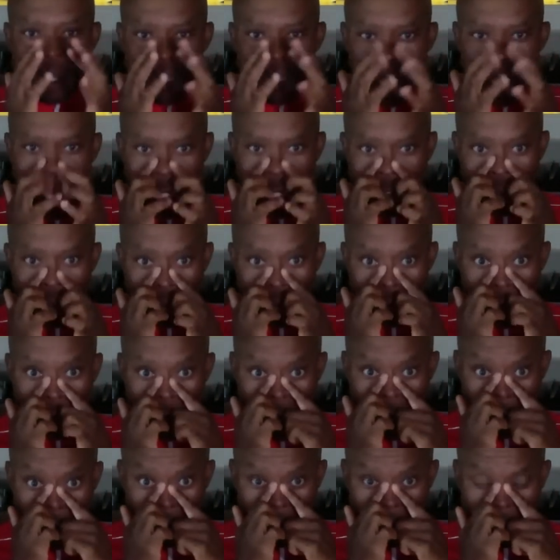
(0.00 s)
and you
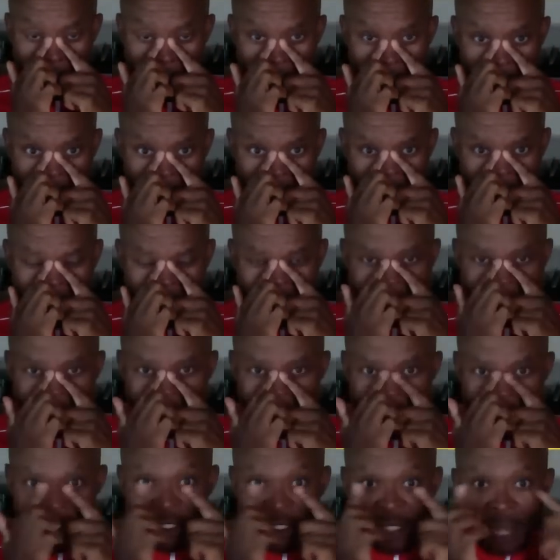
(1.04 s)
and there's a
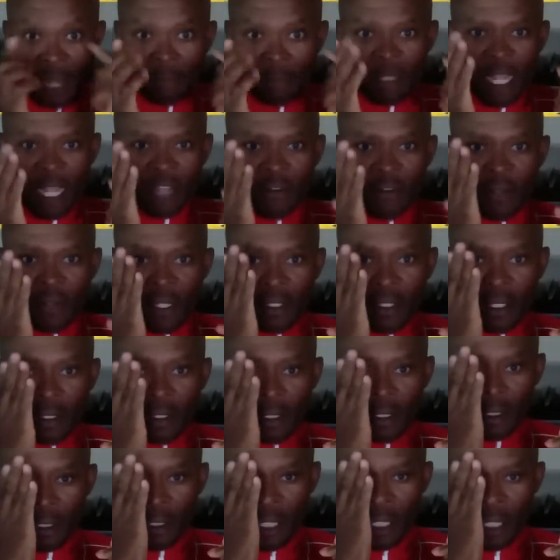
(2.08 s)
tendency sometimes for it to
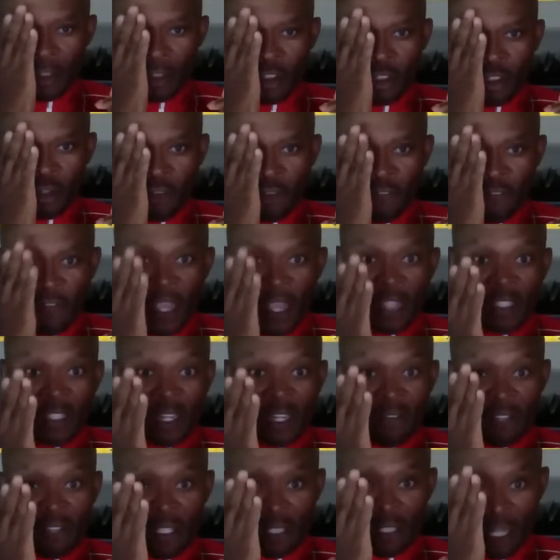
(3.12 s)
touch your face,
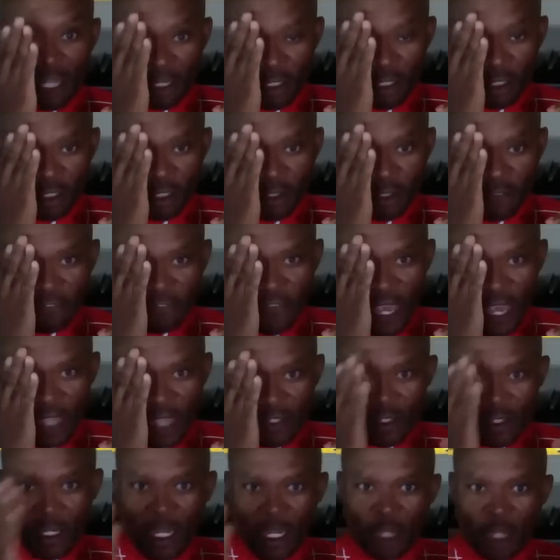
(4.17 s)
and if it touches your
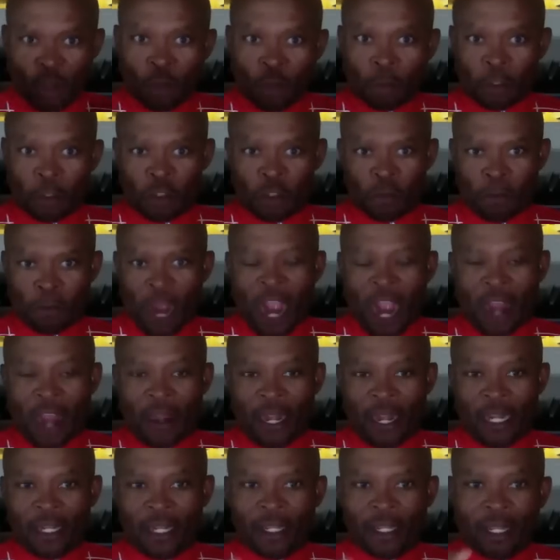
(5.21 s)
face and you're
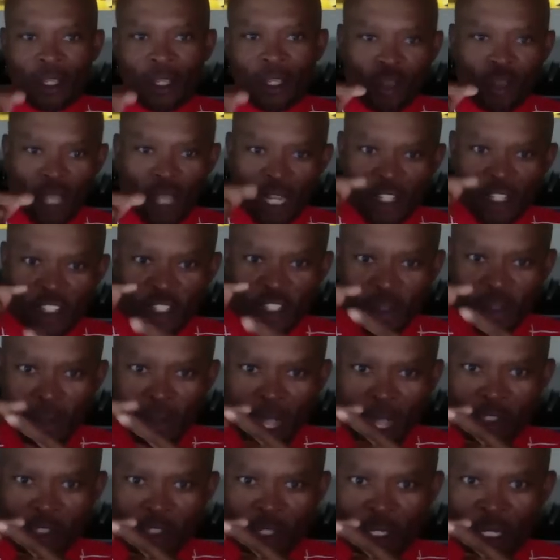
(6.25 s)
perspiring, you get a
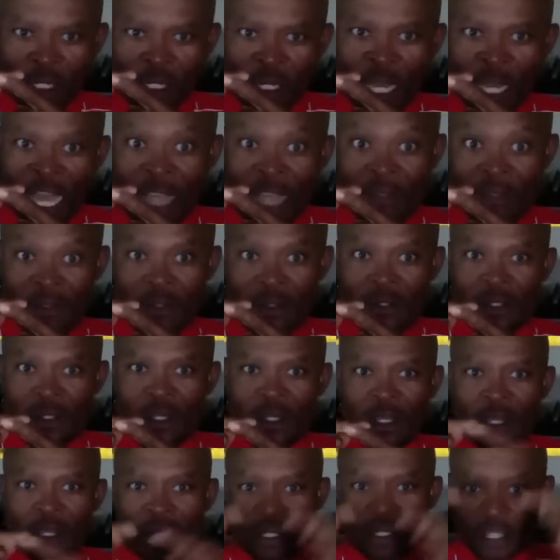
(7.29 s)
smudge on the lens
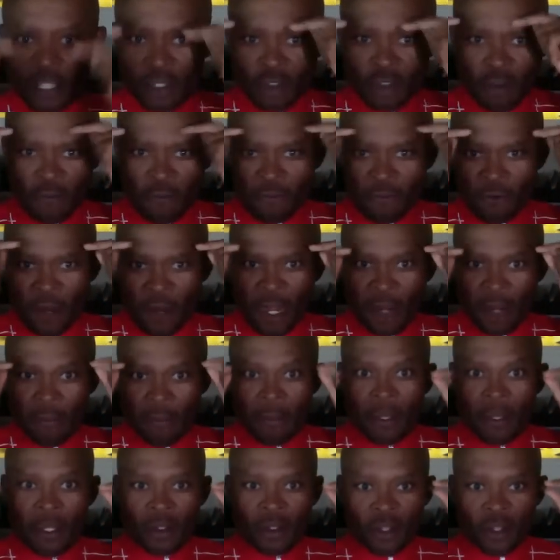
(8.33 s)
because there's no frame,
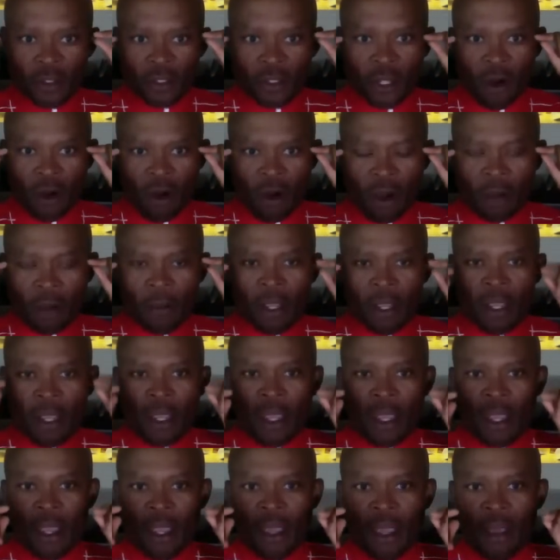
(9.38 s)
just the arm.
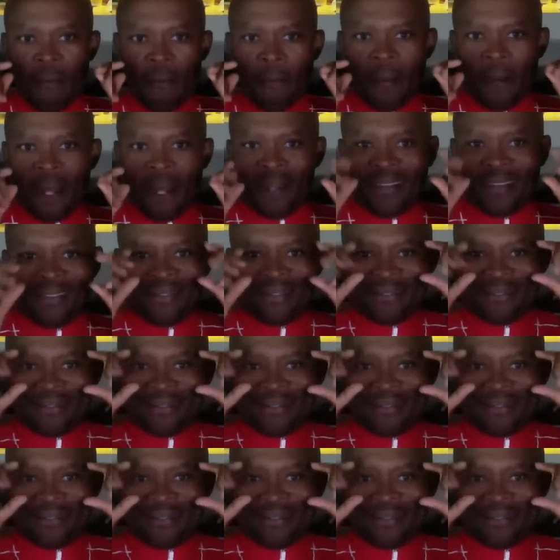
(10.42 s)
But